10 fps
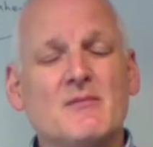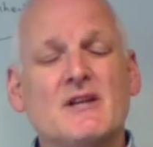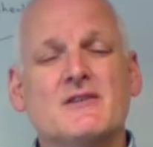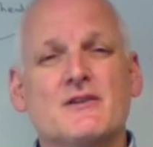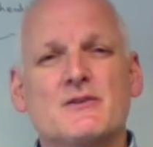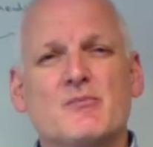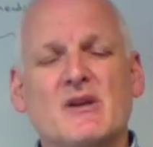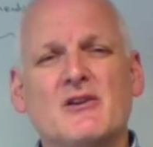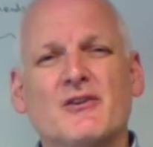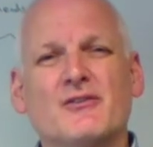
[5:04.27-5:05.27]
meters
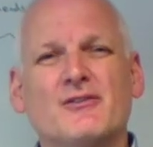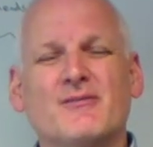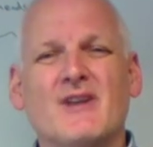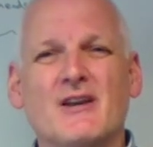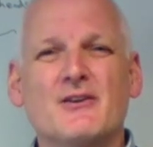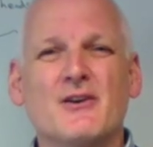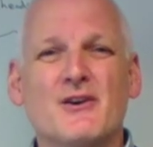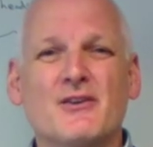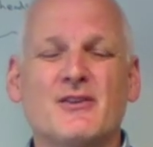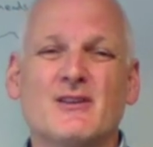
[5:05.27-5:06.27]
because their
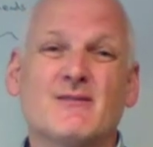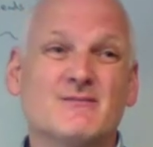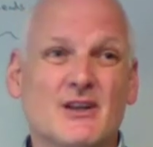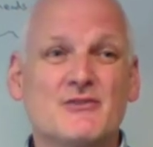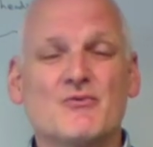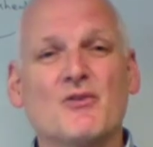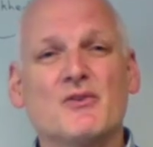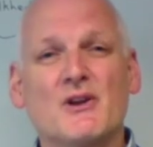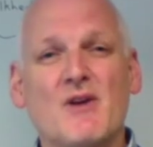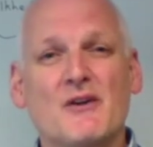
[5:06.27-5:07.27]
girth is
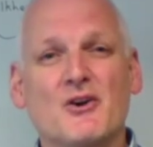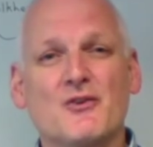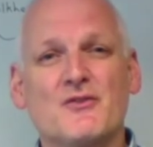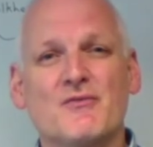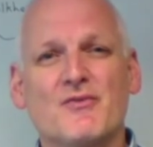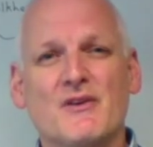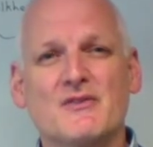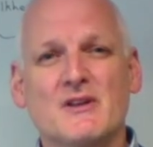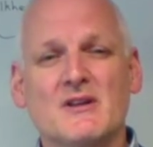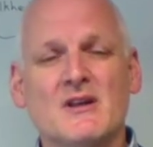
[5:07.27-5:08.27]
roughly around
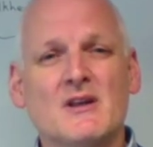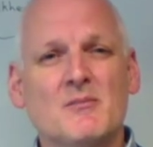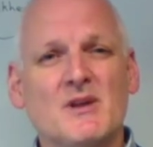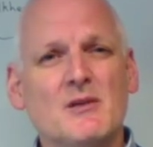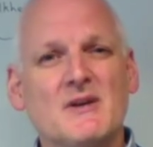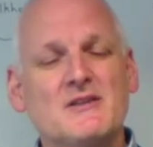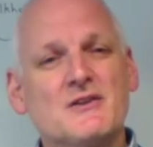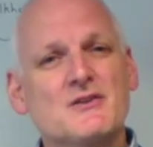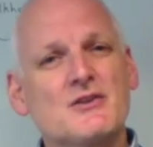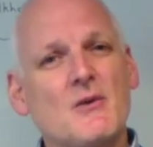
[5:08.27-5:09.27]
150
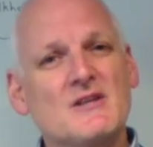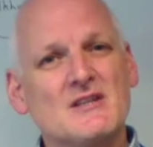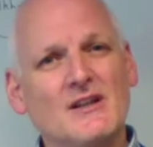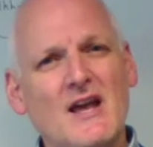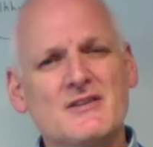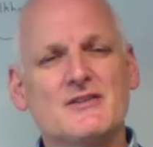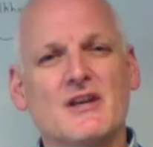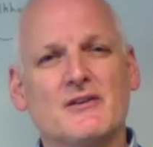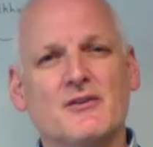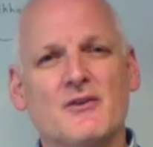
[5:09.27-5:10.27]
millimeters, so it's less
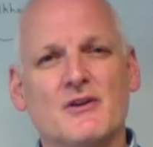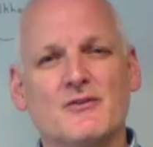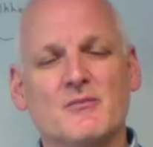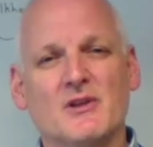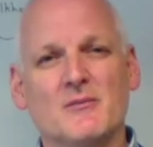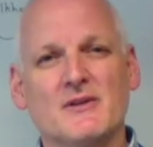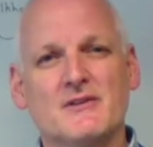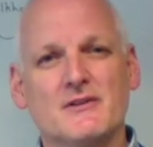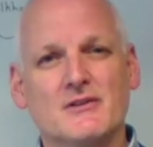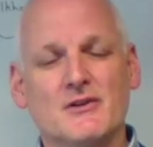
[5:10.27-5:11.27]
than 300
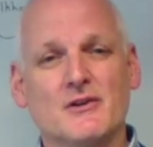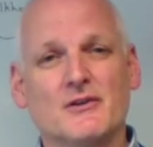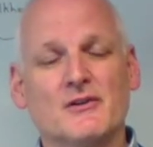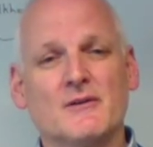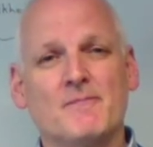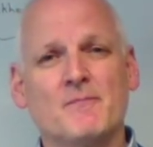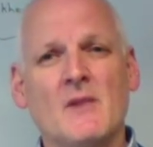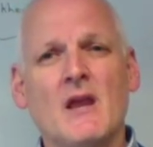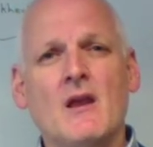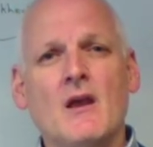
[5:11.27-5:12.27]
millimeters girth.
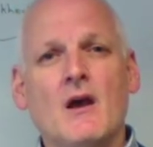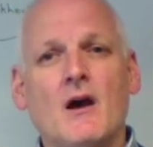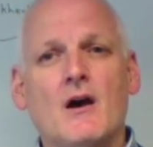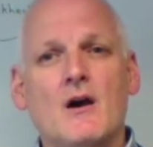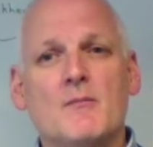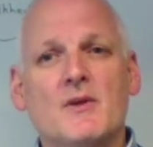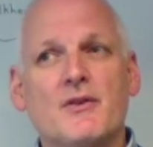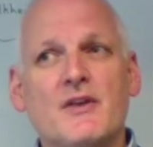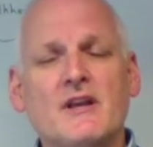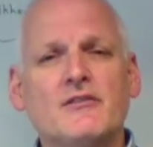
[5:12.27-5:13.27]

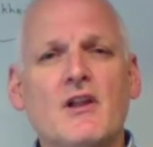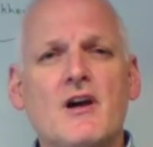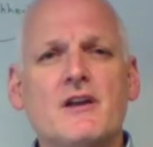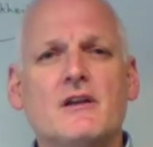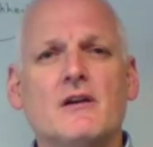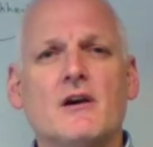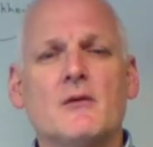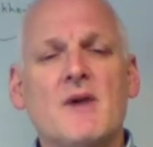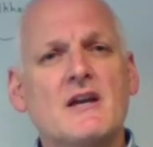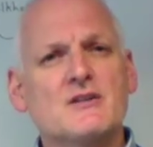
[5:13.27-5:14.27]
Things like
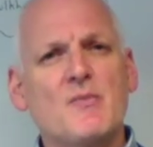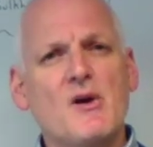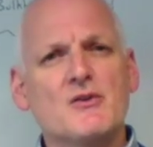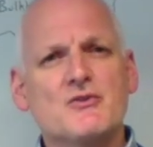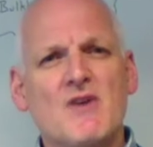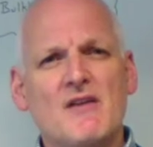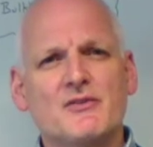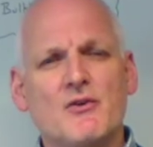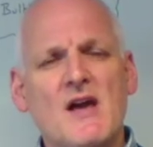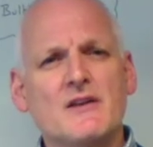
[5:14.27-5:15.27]
exposed
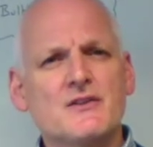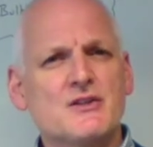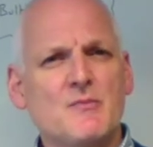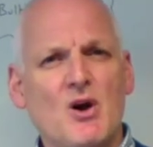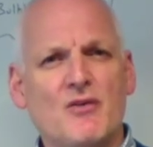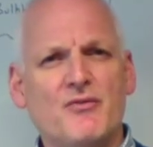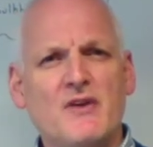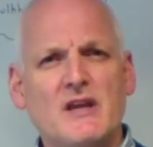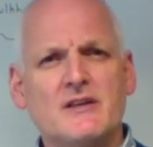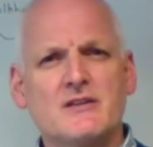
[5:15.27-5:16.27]
rafter ends, spar
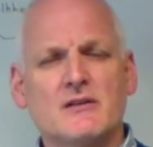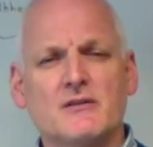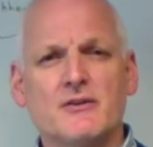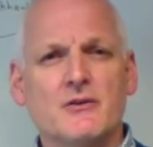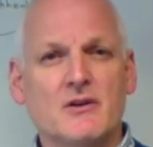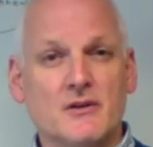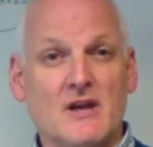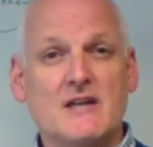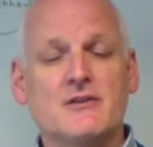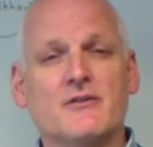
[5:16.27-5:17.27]
feet, that you can
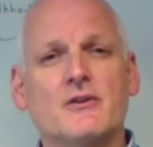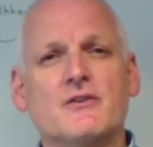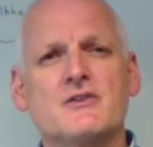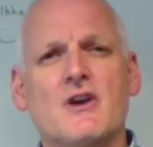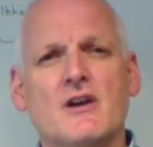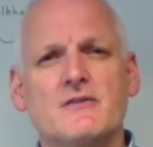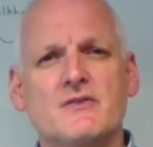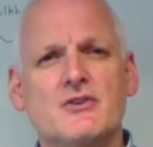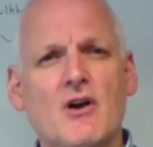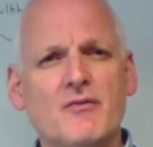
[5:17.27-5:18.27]
get on the undersides of
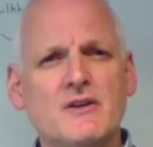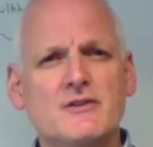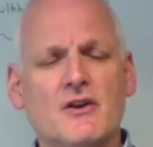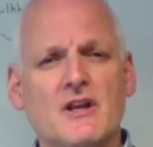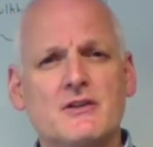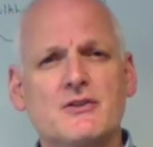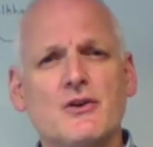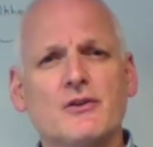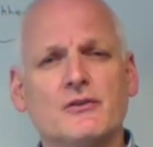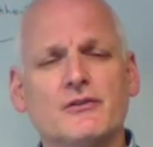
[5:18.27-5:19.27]
soffits on
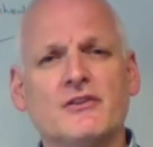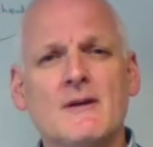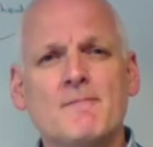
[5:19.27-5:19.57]
externals,